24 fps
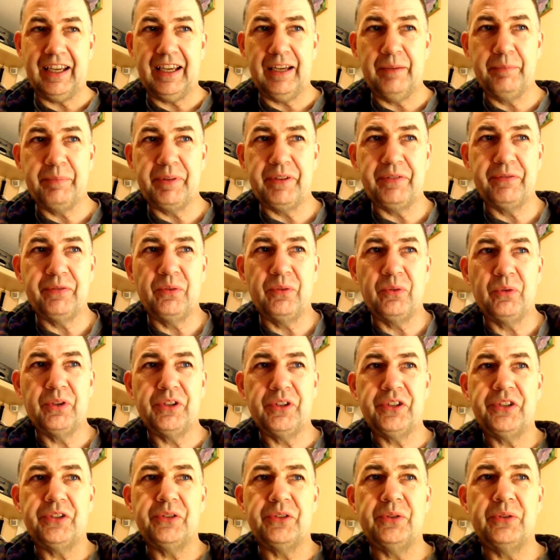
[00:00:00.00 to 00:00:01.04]
before
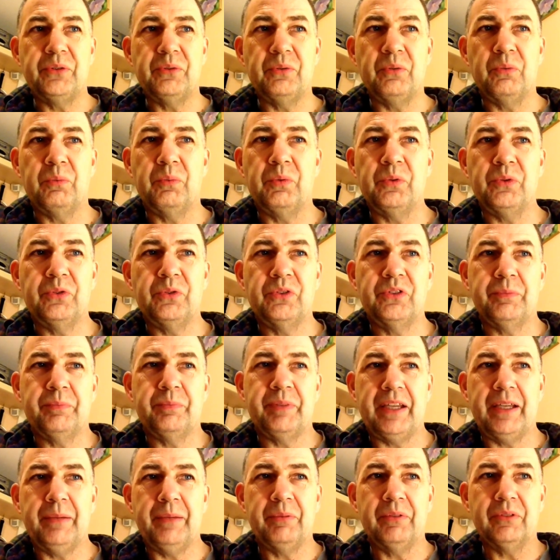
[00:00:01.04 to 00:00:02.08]
you would
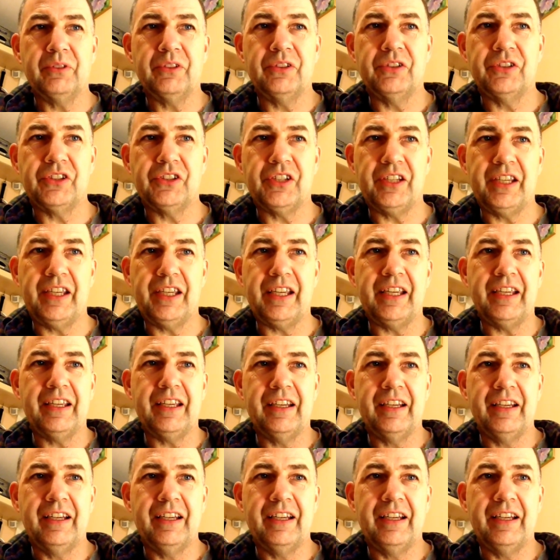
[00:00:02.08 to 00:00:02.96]
be able to say,